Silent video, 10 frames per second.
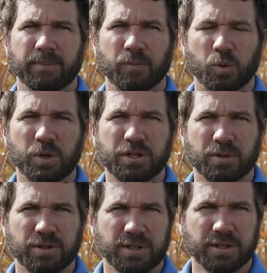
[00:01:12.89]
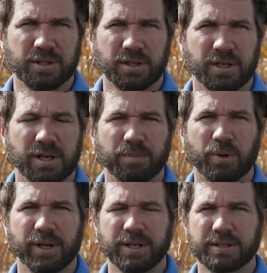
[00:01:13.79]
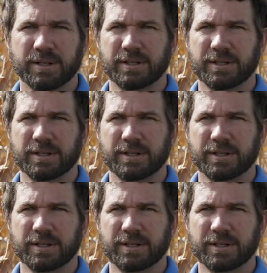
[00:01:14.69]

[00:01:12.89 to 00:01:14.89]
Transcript: resources in place.